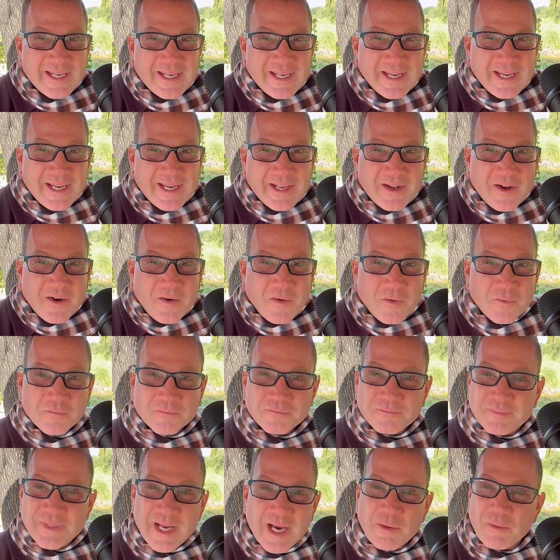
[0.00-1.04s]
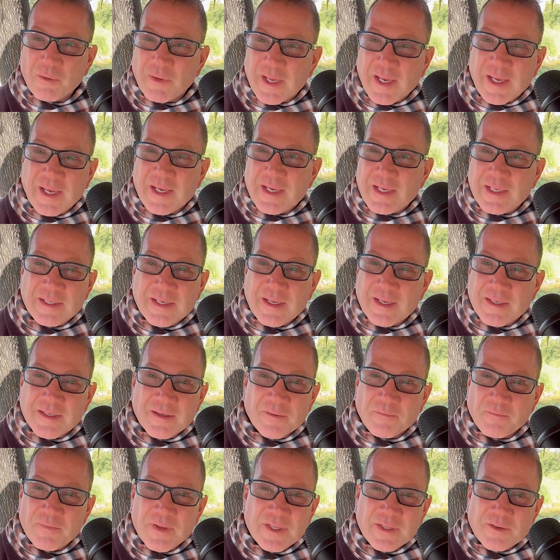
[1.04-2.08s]
Not really. In
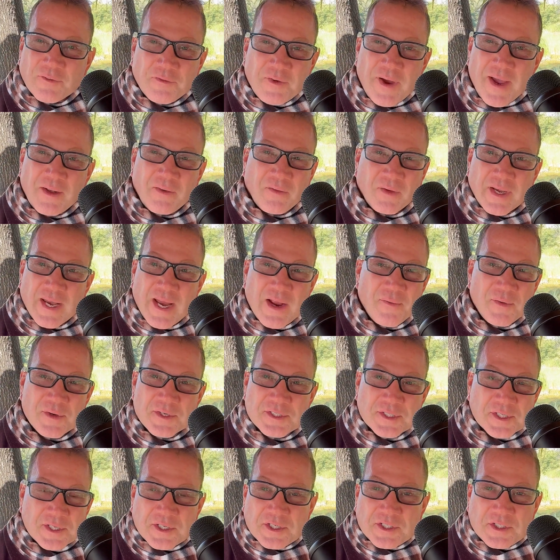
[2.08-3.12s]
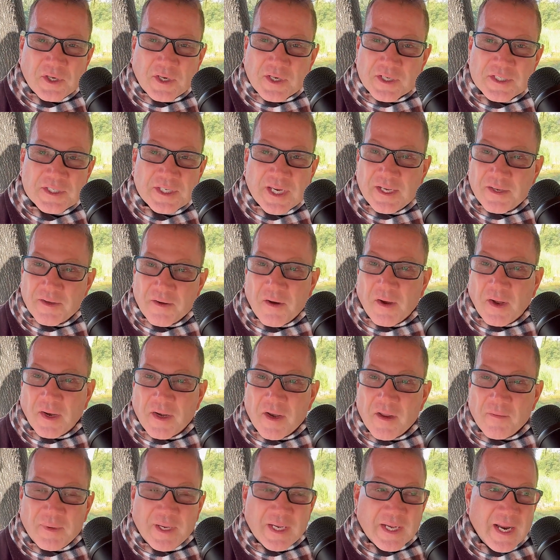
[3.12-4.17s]
the final analysis, you could say none.
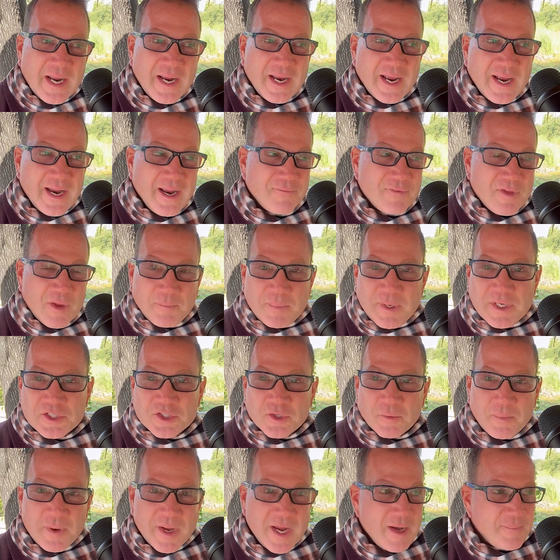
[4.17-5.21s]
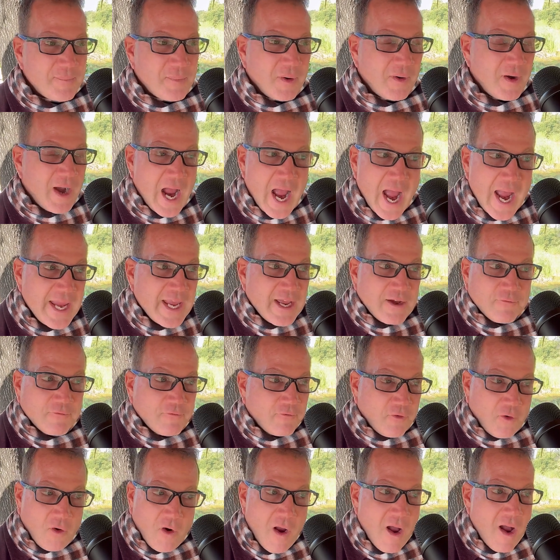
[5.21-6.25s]
I mean, I have that piece of paper.
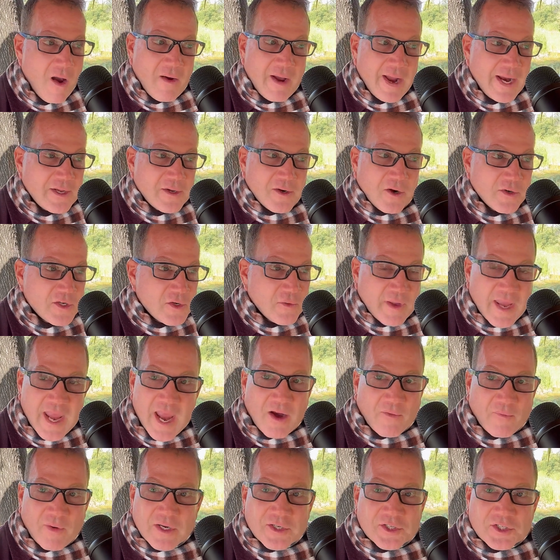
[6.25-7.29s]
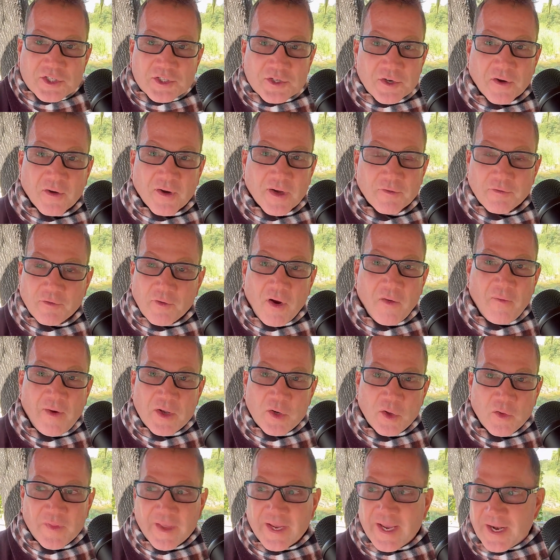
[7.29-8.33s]
For all I know, you can't register it. For all I
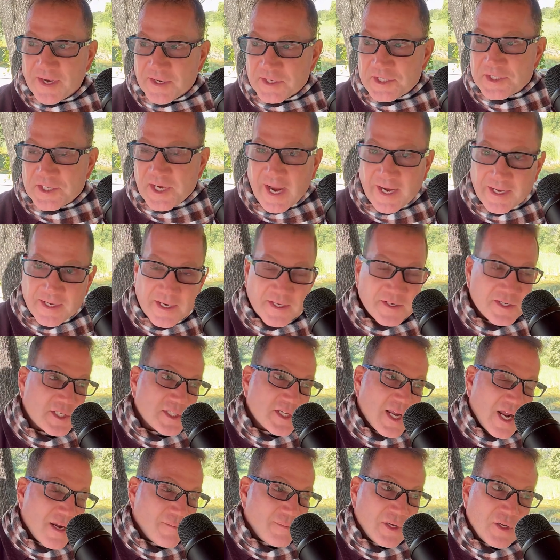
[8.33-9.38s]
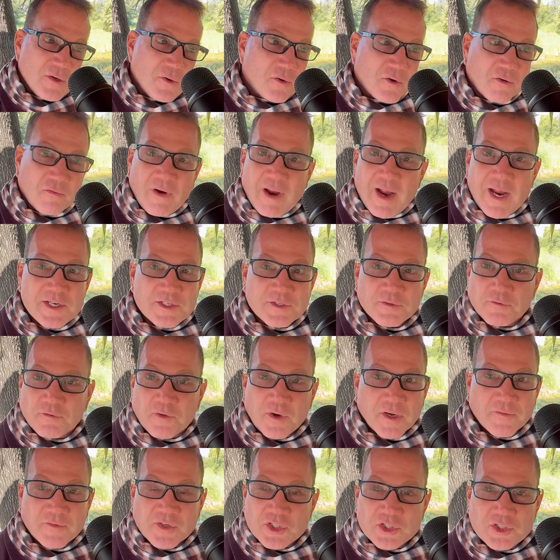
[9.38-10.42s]
know, they got to sign it, and it's got to be notarized in
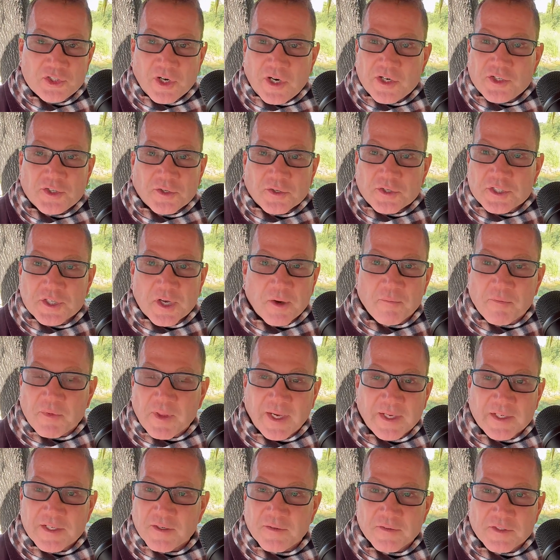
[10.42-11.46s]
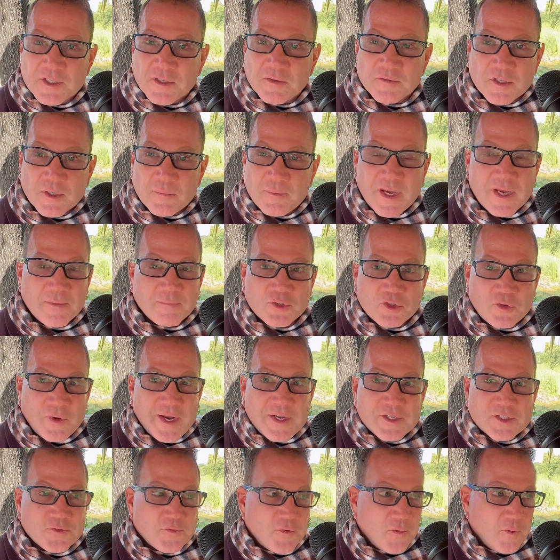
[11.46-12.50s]
front of a judge or something to be
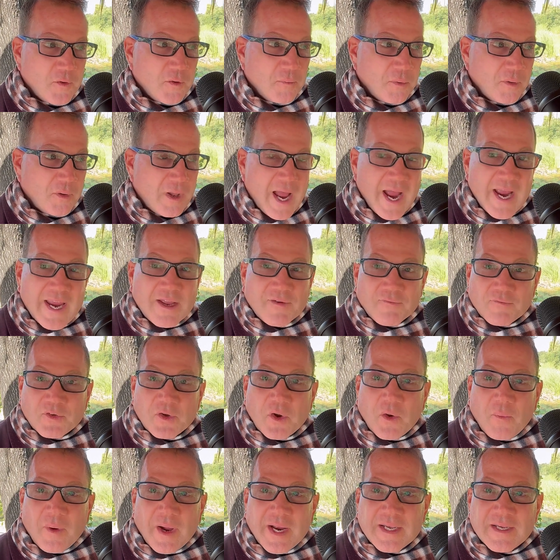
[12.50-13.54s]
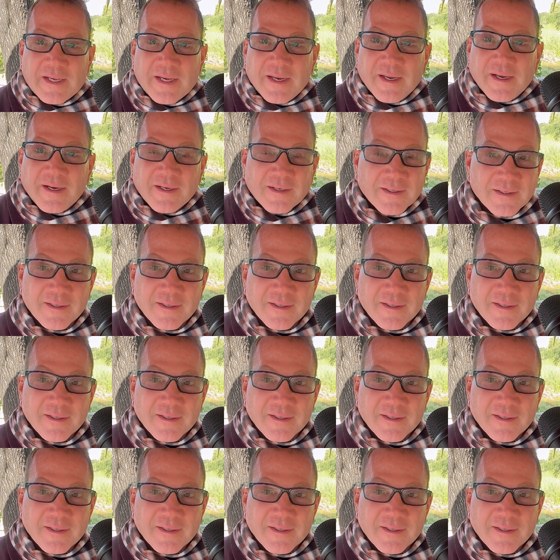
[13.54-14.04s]
transferable. I have no idea.